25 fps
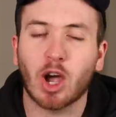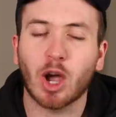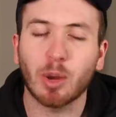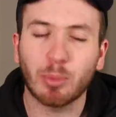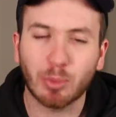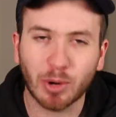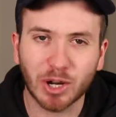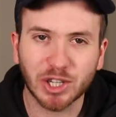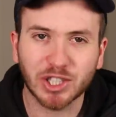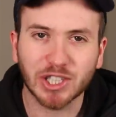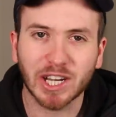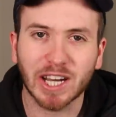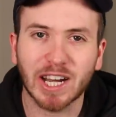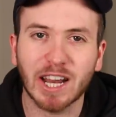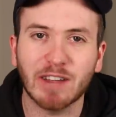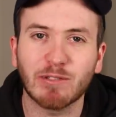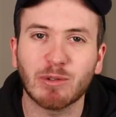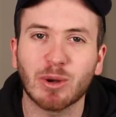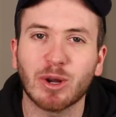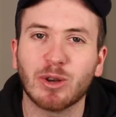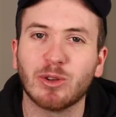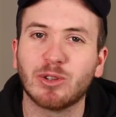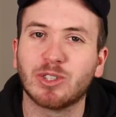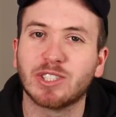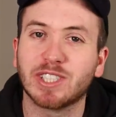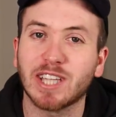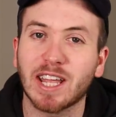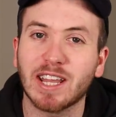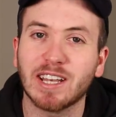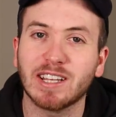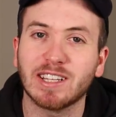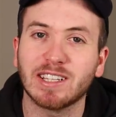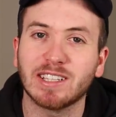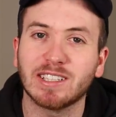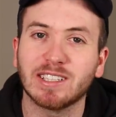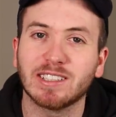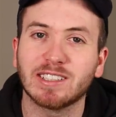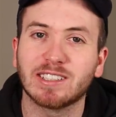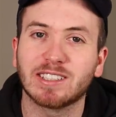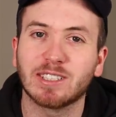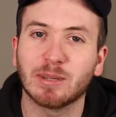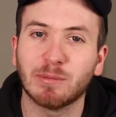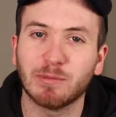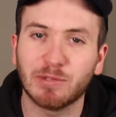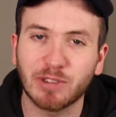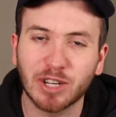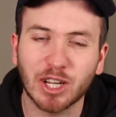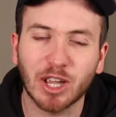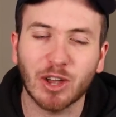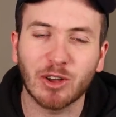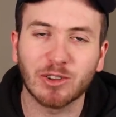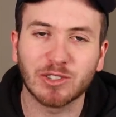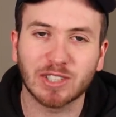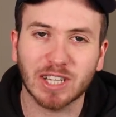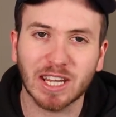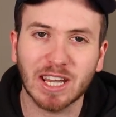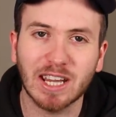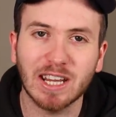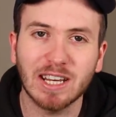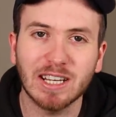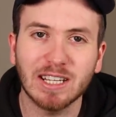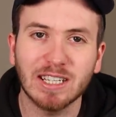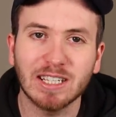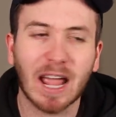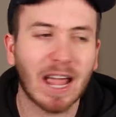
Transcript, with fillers: I appreciate everyone who sent some videos in